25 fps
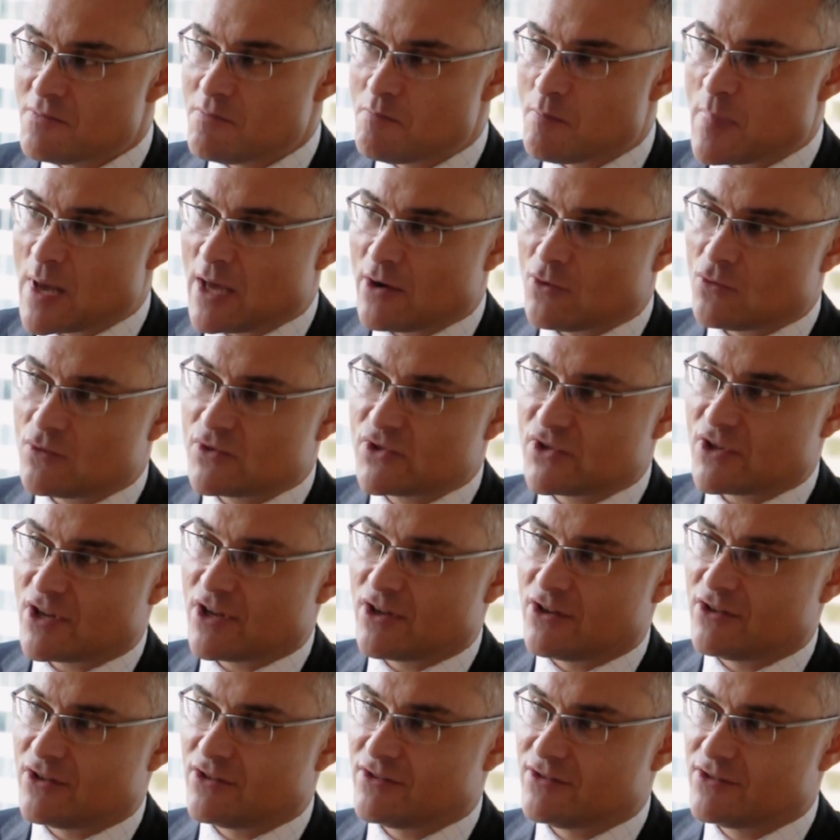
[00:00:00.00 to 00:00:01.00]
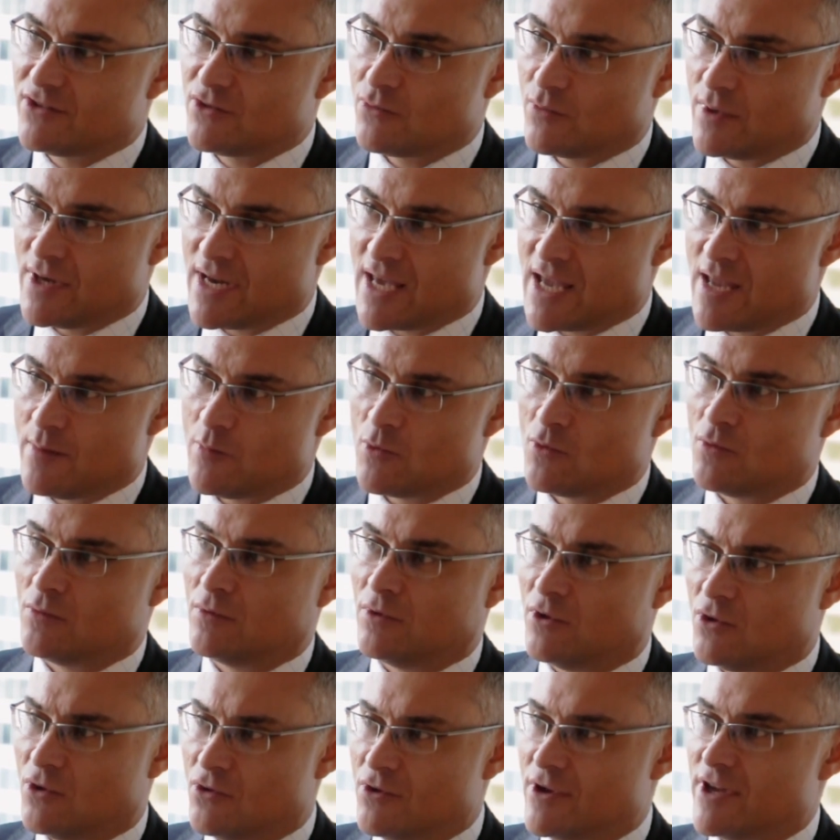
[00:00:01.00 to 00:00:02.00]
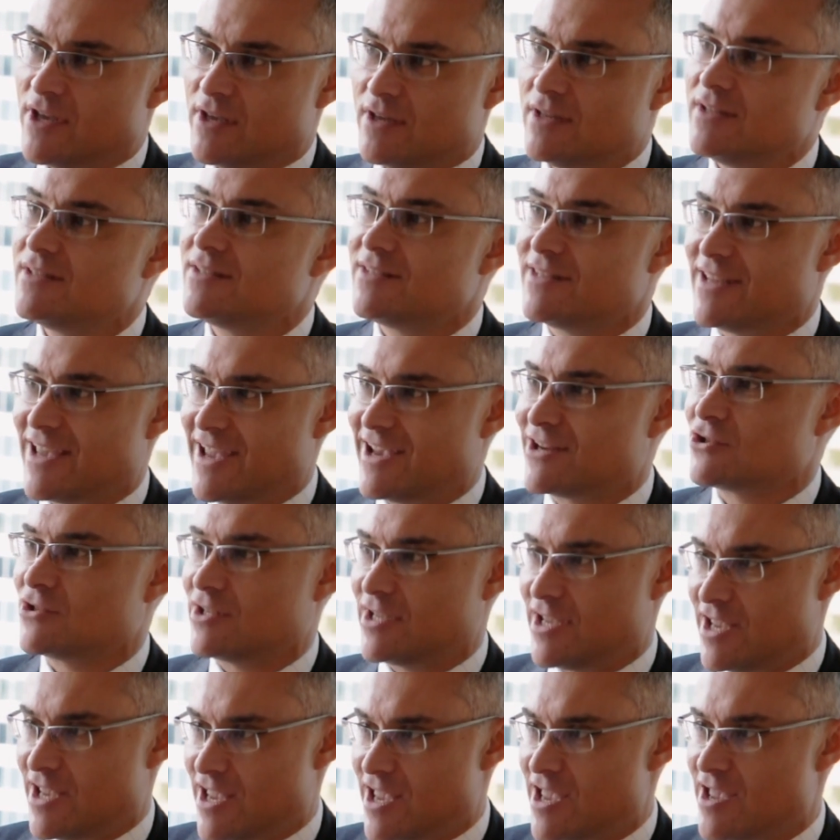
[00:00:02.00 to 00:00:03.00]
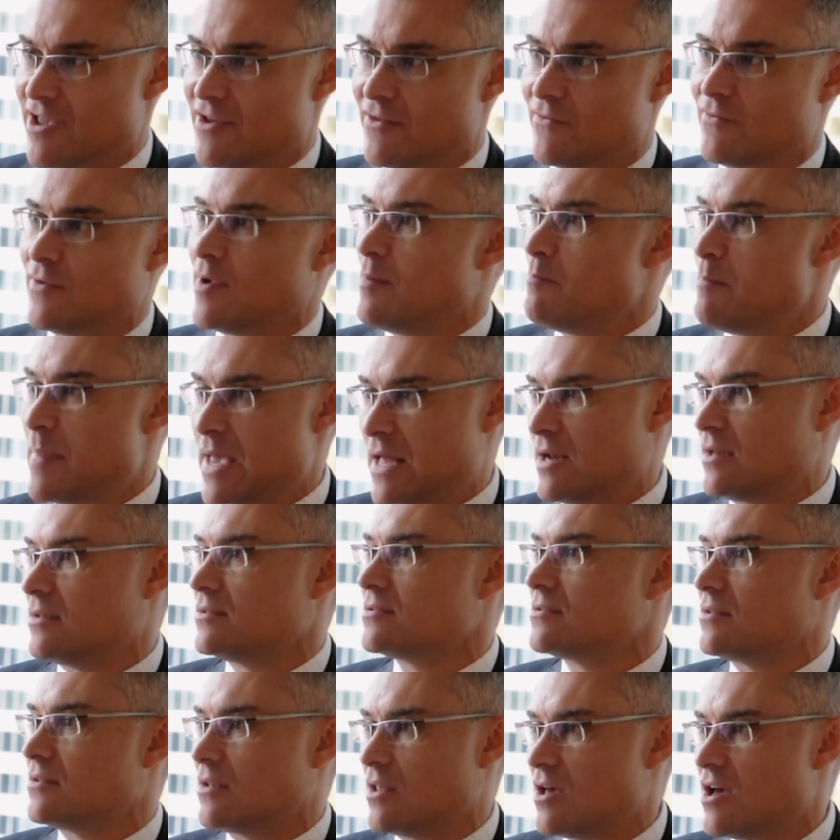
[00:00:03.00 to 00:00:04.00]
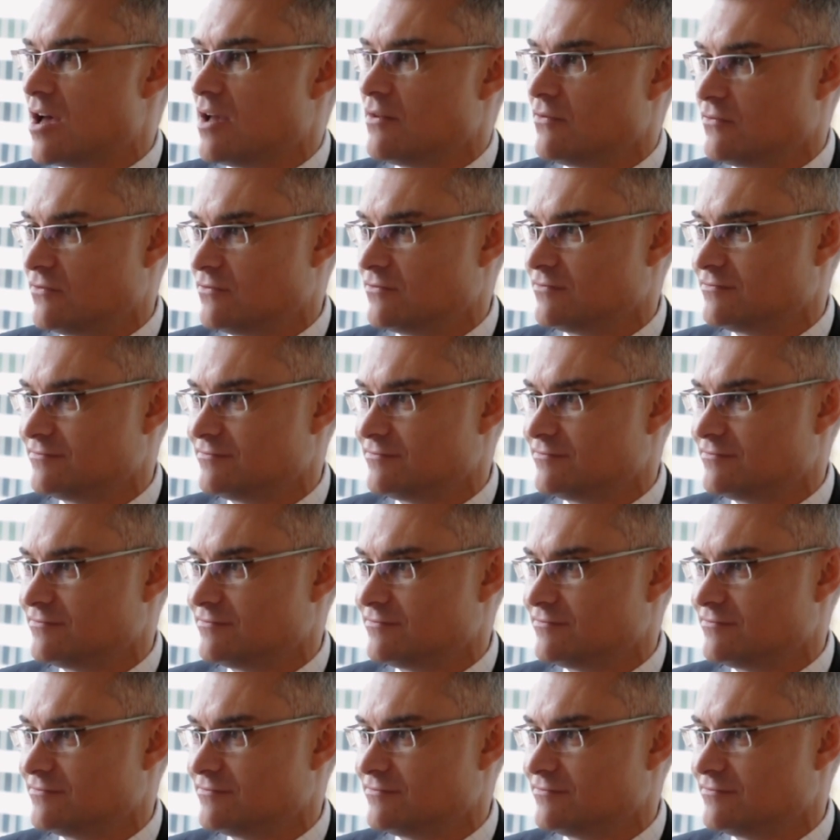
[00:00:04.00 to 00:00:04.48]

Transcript: but also to enable lawyers to actually have a balanced life.